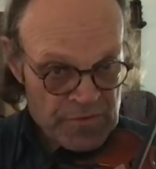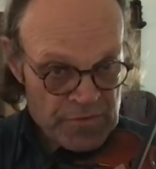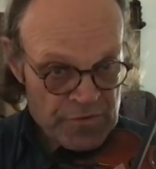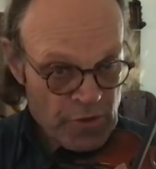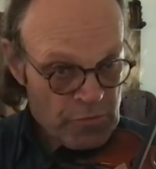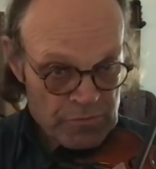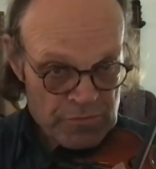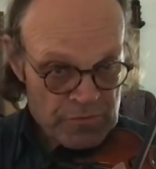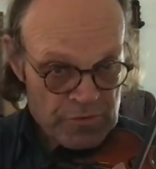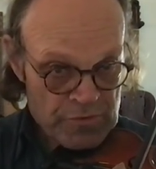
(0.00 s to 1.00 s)
Don't
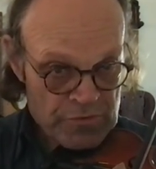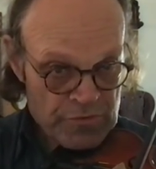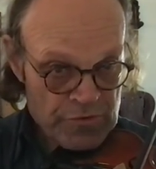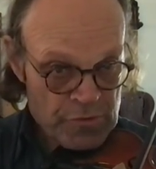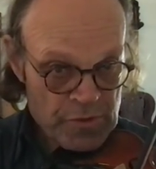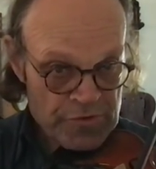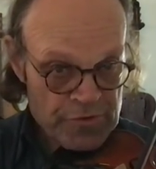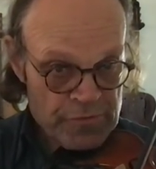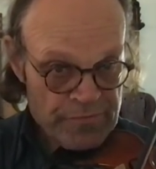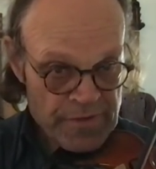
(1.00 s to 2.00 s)
do it
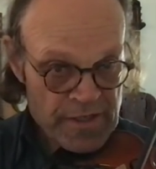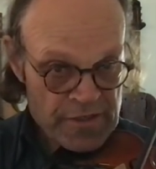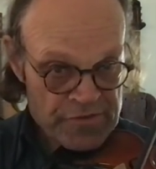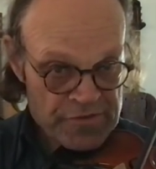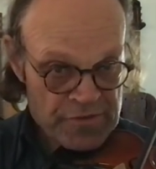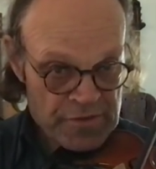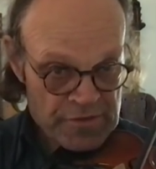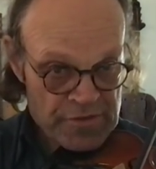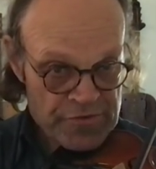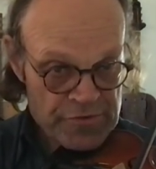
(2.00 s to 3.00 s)
too fast
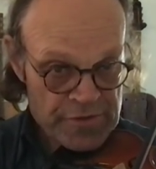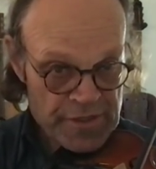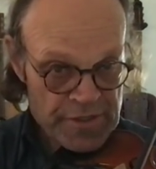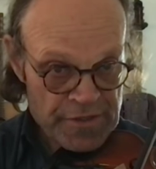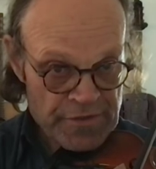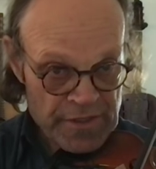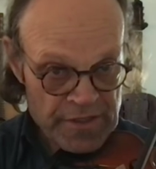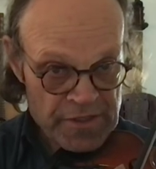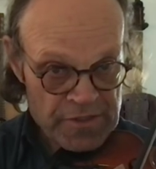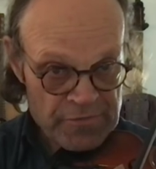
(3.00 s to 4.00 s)
unless you're getting the
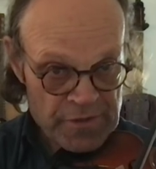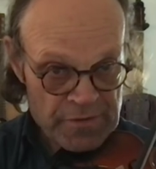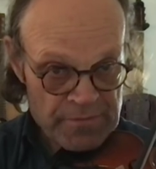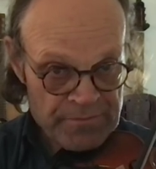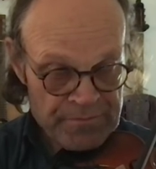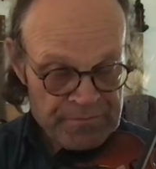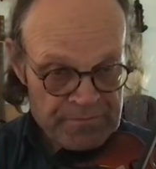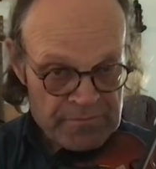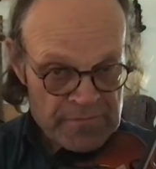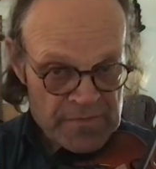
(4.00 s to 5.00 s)
hang of it.
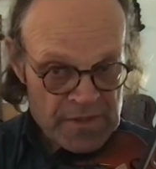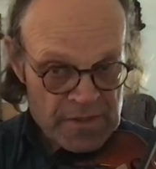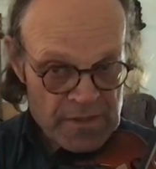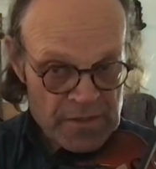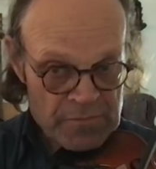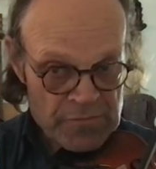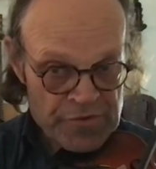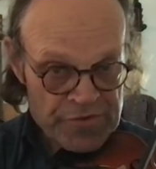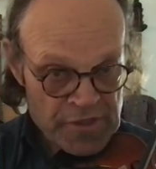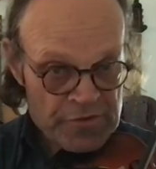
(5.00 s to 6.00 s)

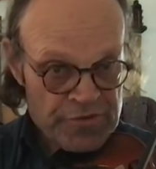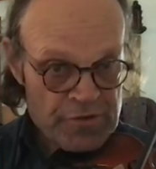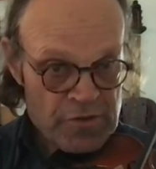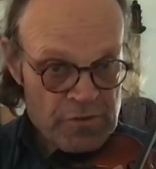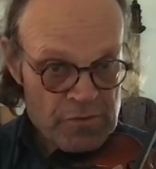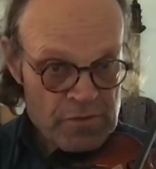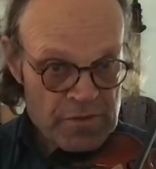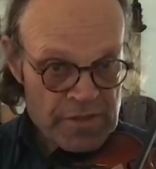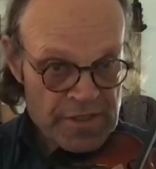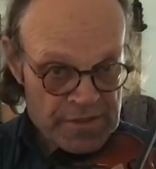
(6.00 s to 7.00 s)
Start slow,
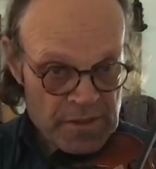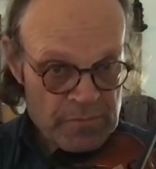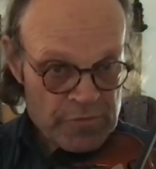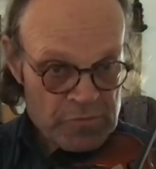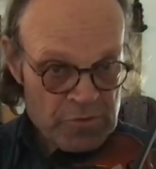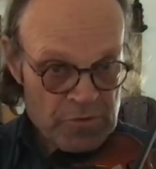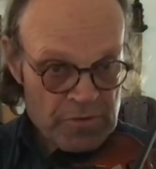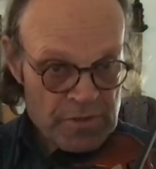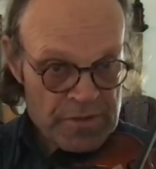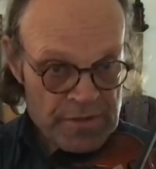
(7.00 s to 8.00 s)
get comfortable,
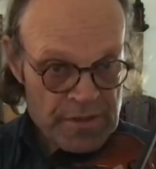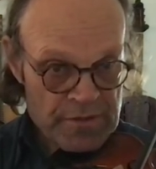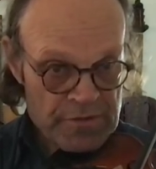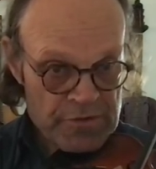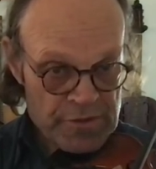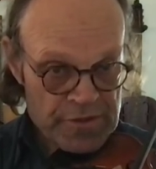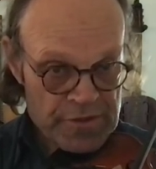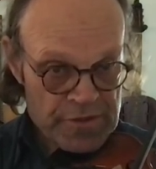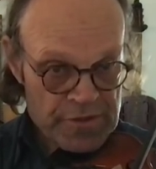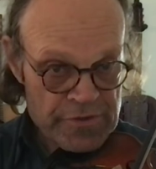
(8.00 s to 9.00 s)
and then you can
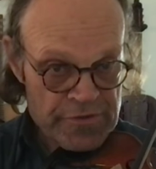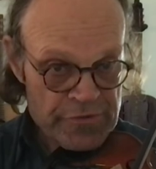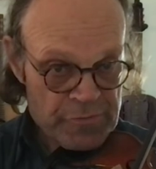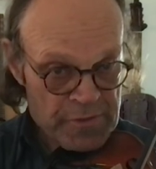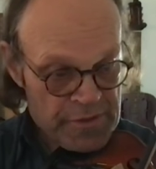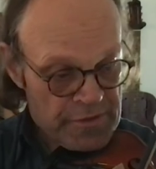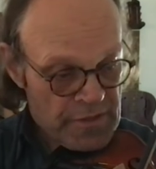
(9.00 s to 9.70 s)
increase your speed.